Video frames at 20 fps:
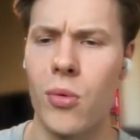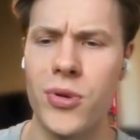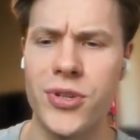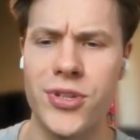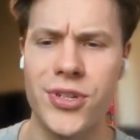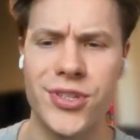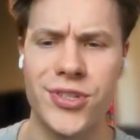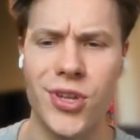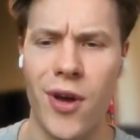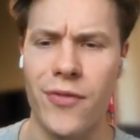
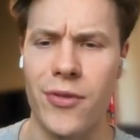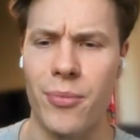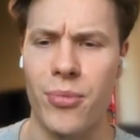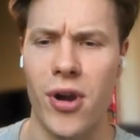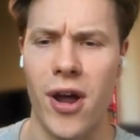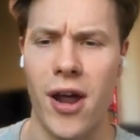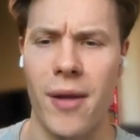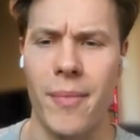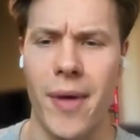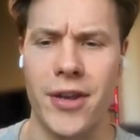Well, we just
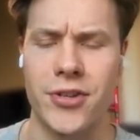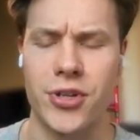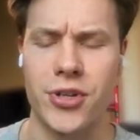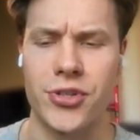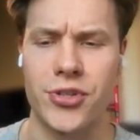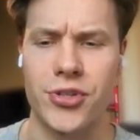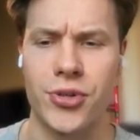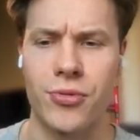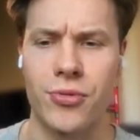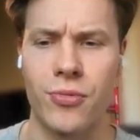solved the broad
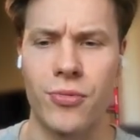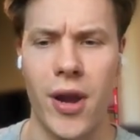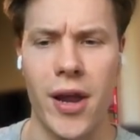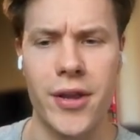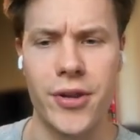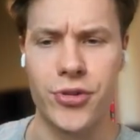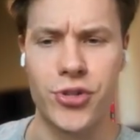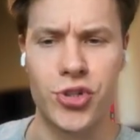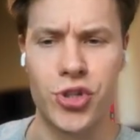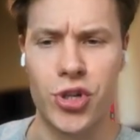match issue,
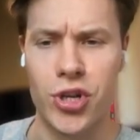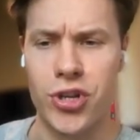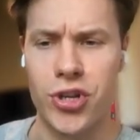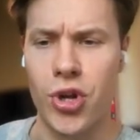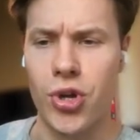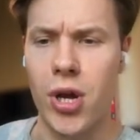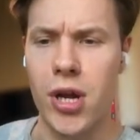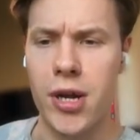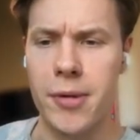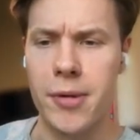right? You
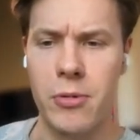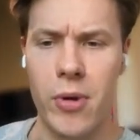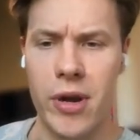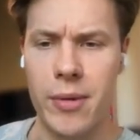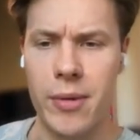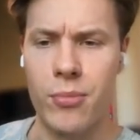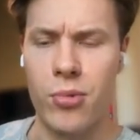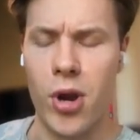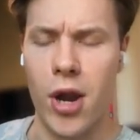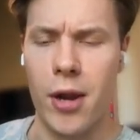should no longer
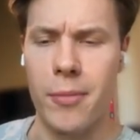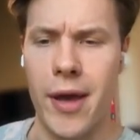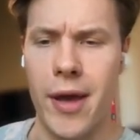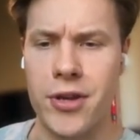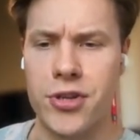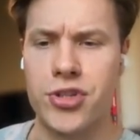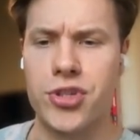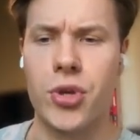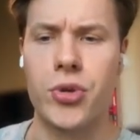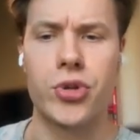be running broad
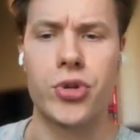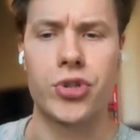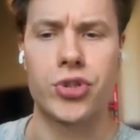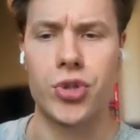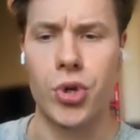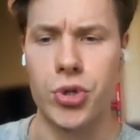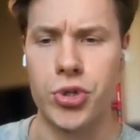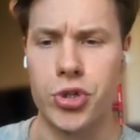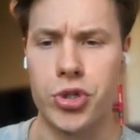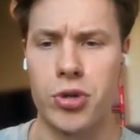match, so your
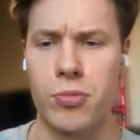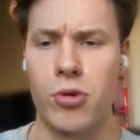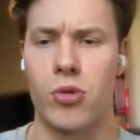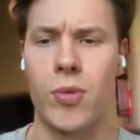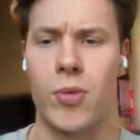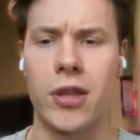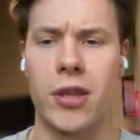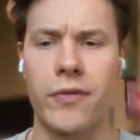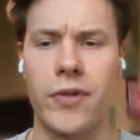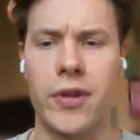searches are
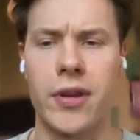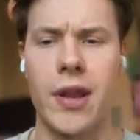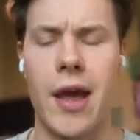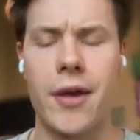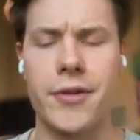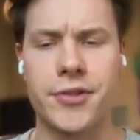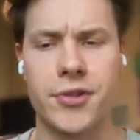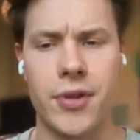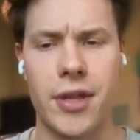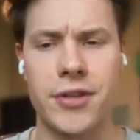more
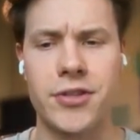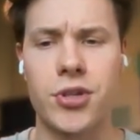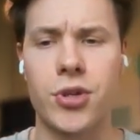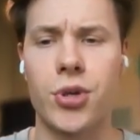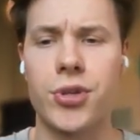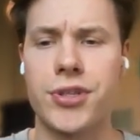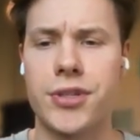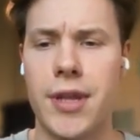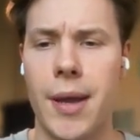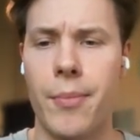relevant now. So
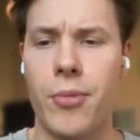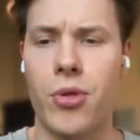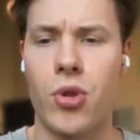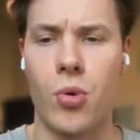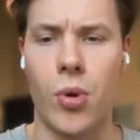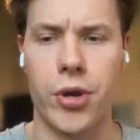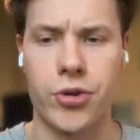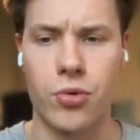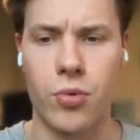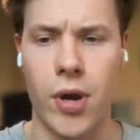that's a good step
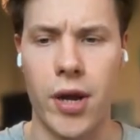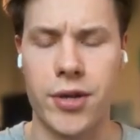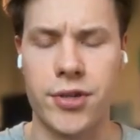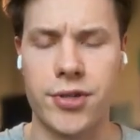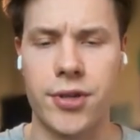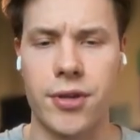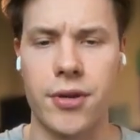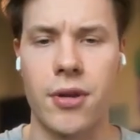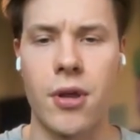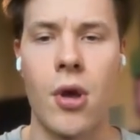in the right
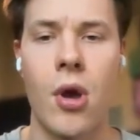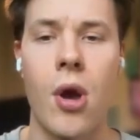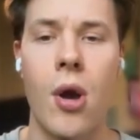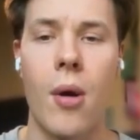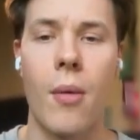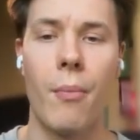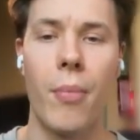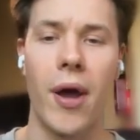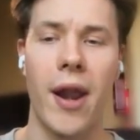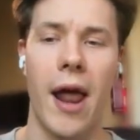direction.
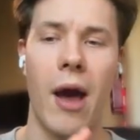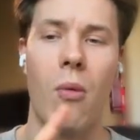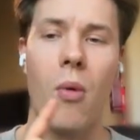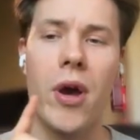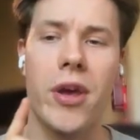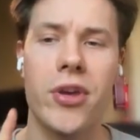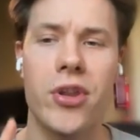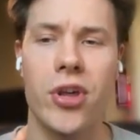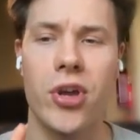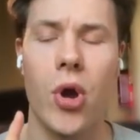But
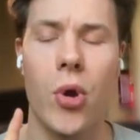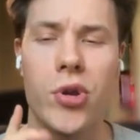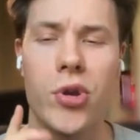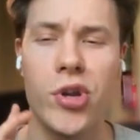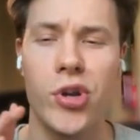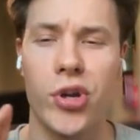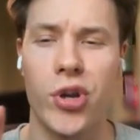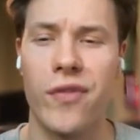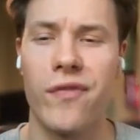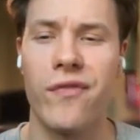I want you to
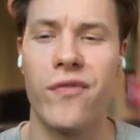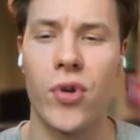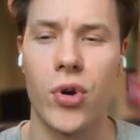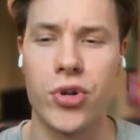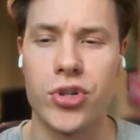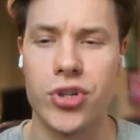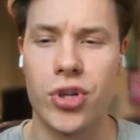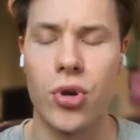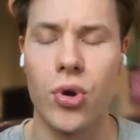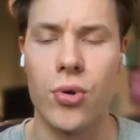go to your
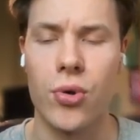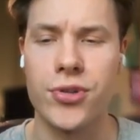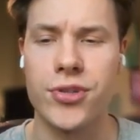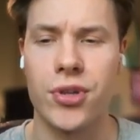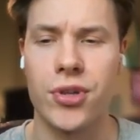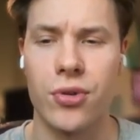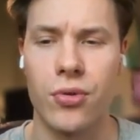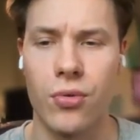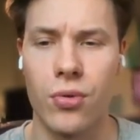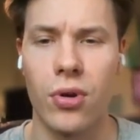conversion
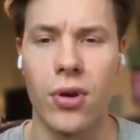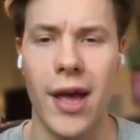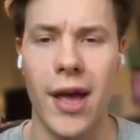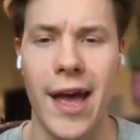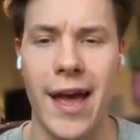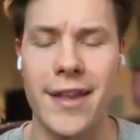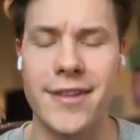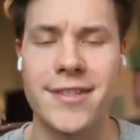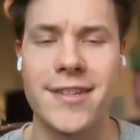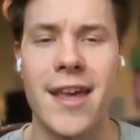goals in
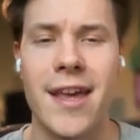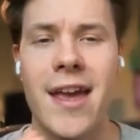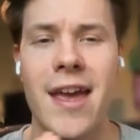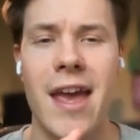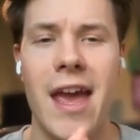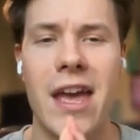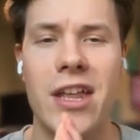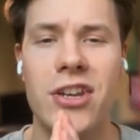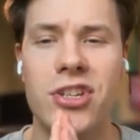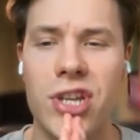Google Ads
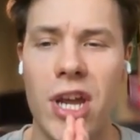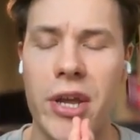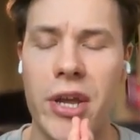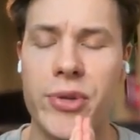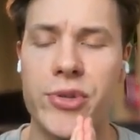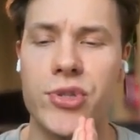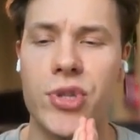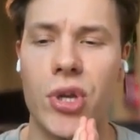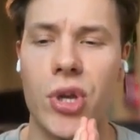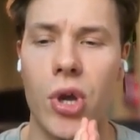and
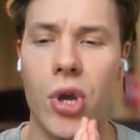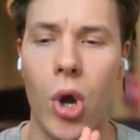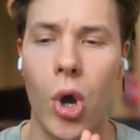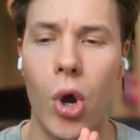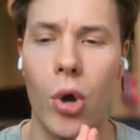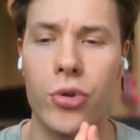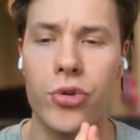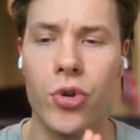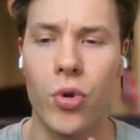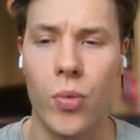change the
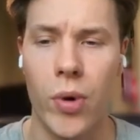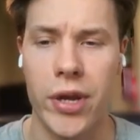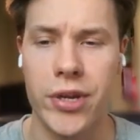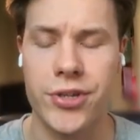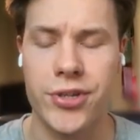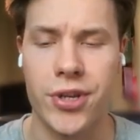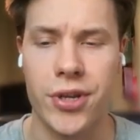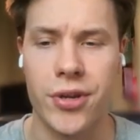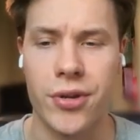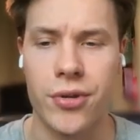call
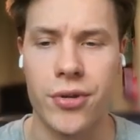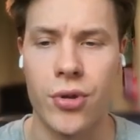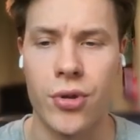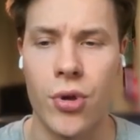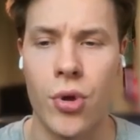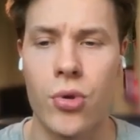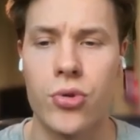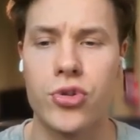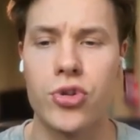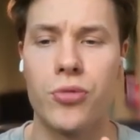duration
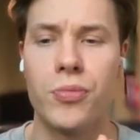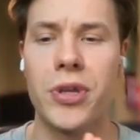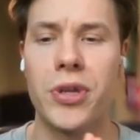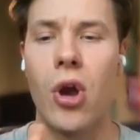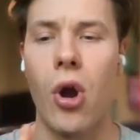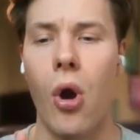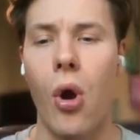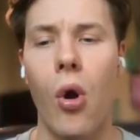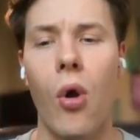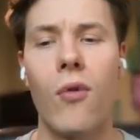to
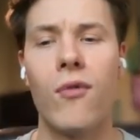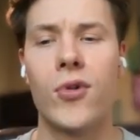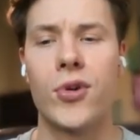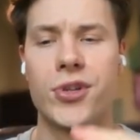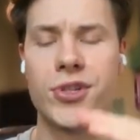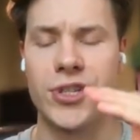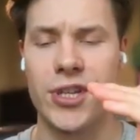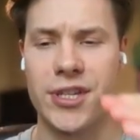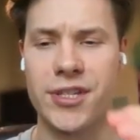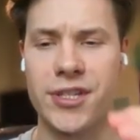be
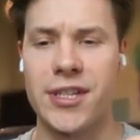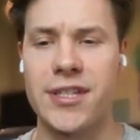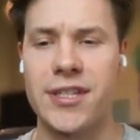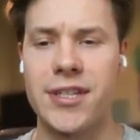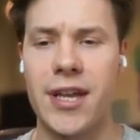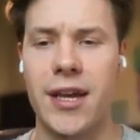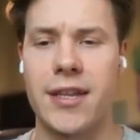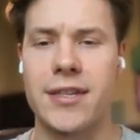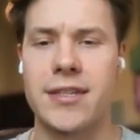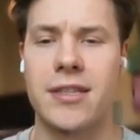over
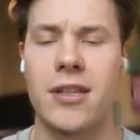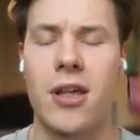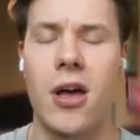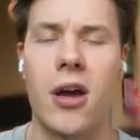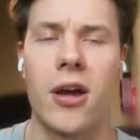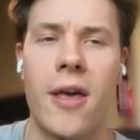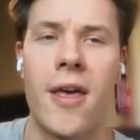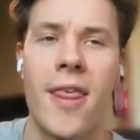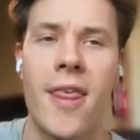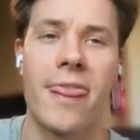60 seconds
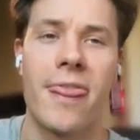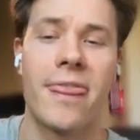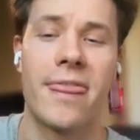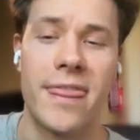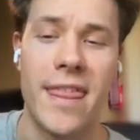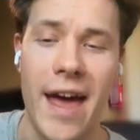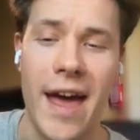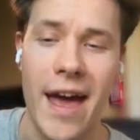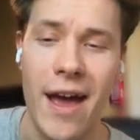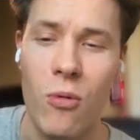long.
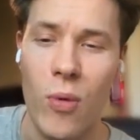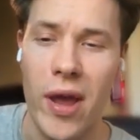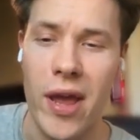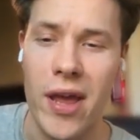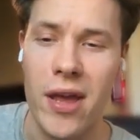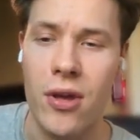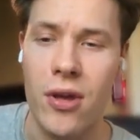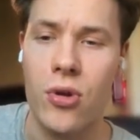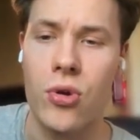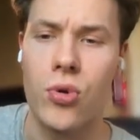That
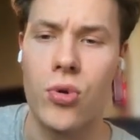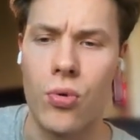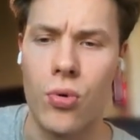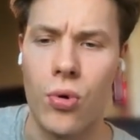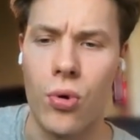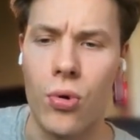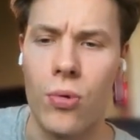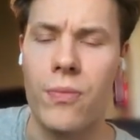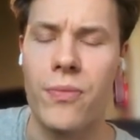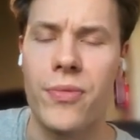way,
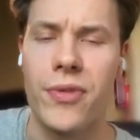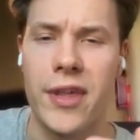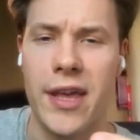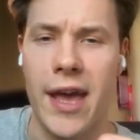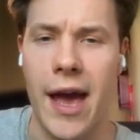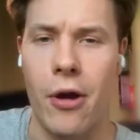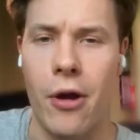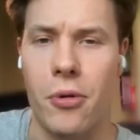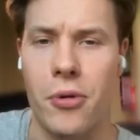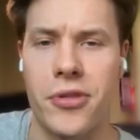Google,
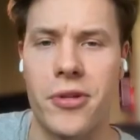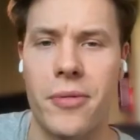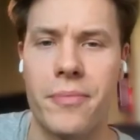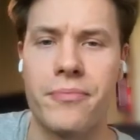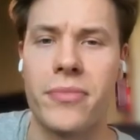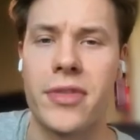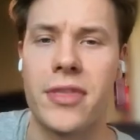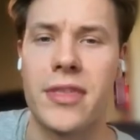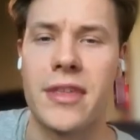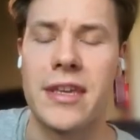the
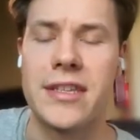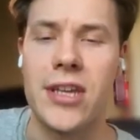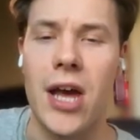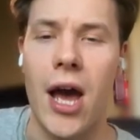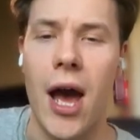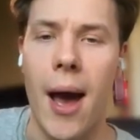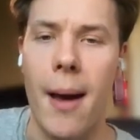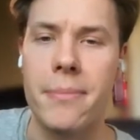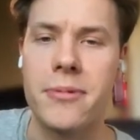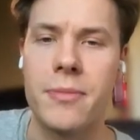algorithm,
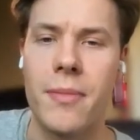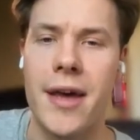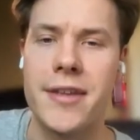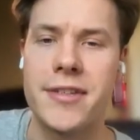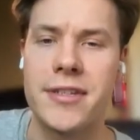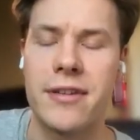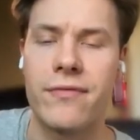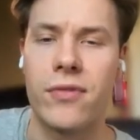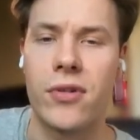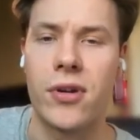is
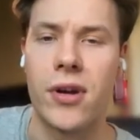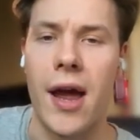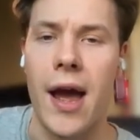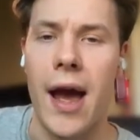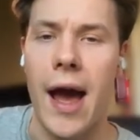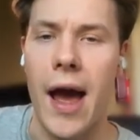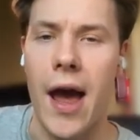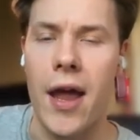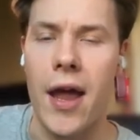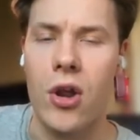optimizing for
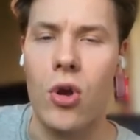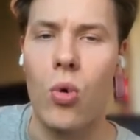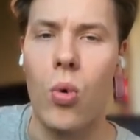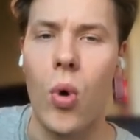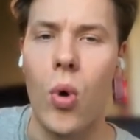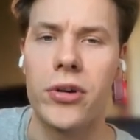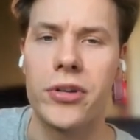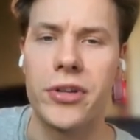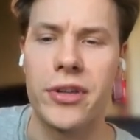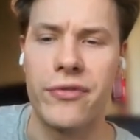high
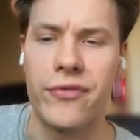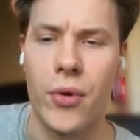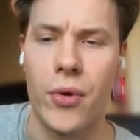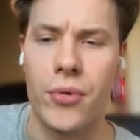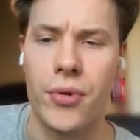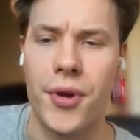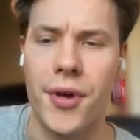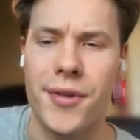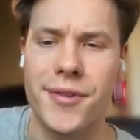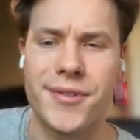quality
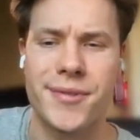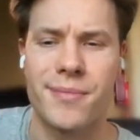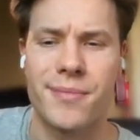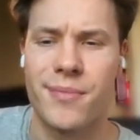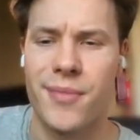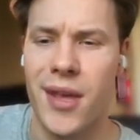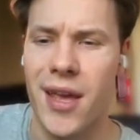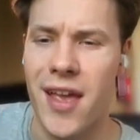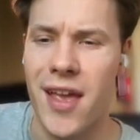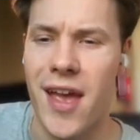phone
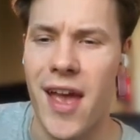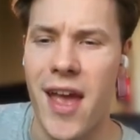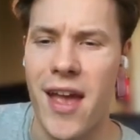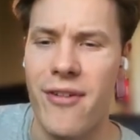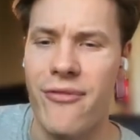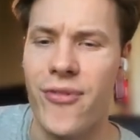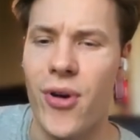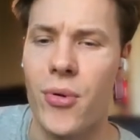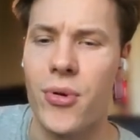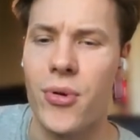calls,
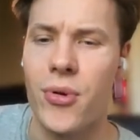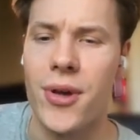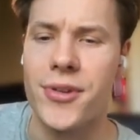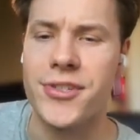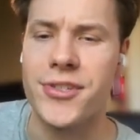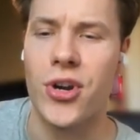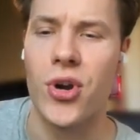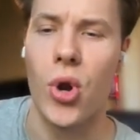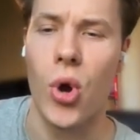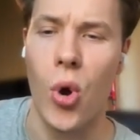aka phone
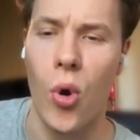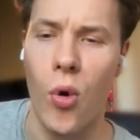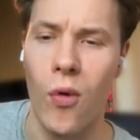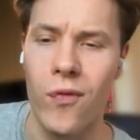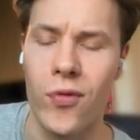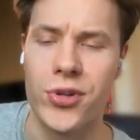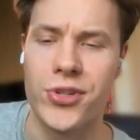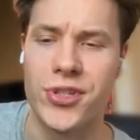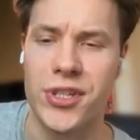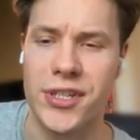calls that are
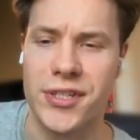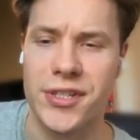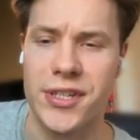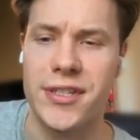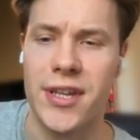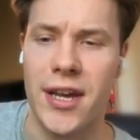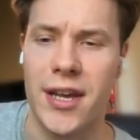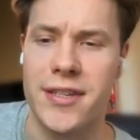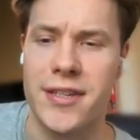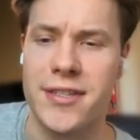over
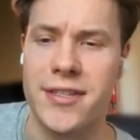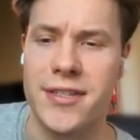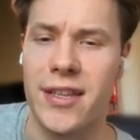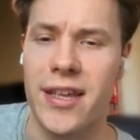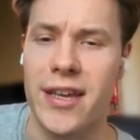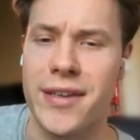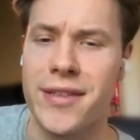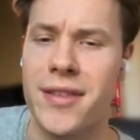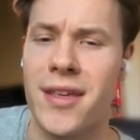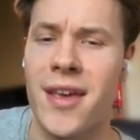60 seconds
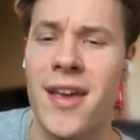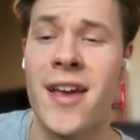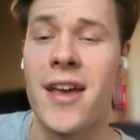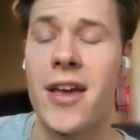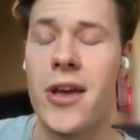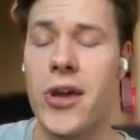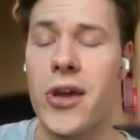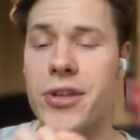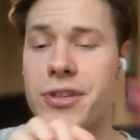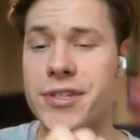in length,
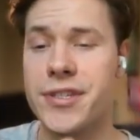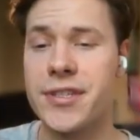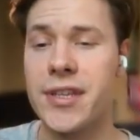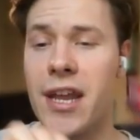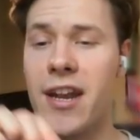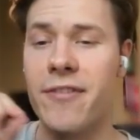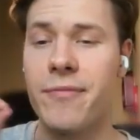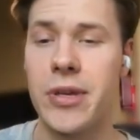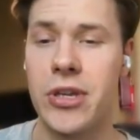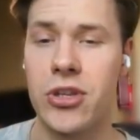
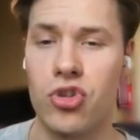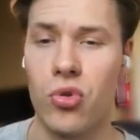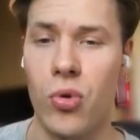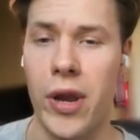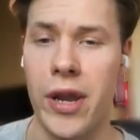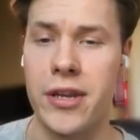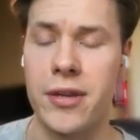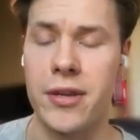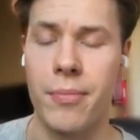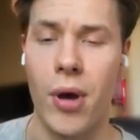instead of being
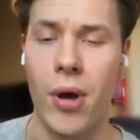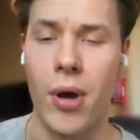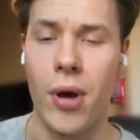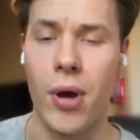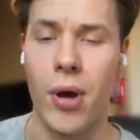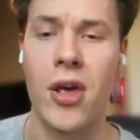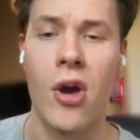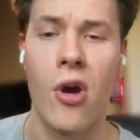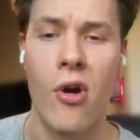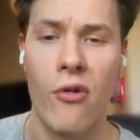trained
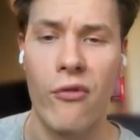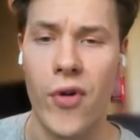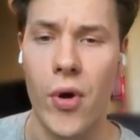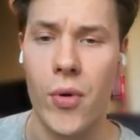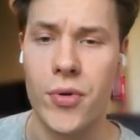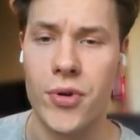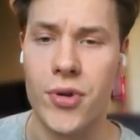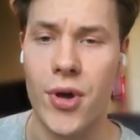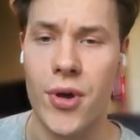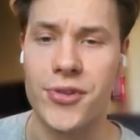upon
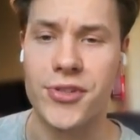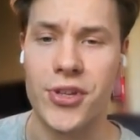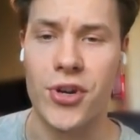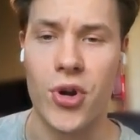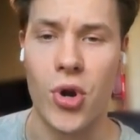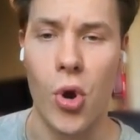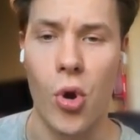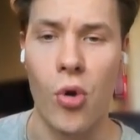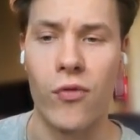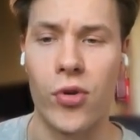phone
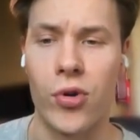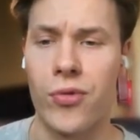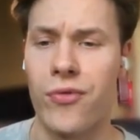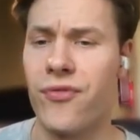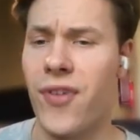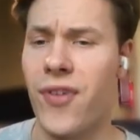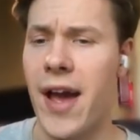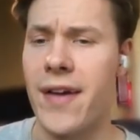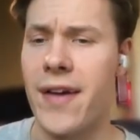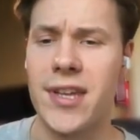calls that are over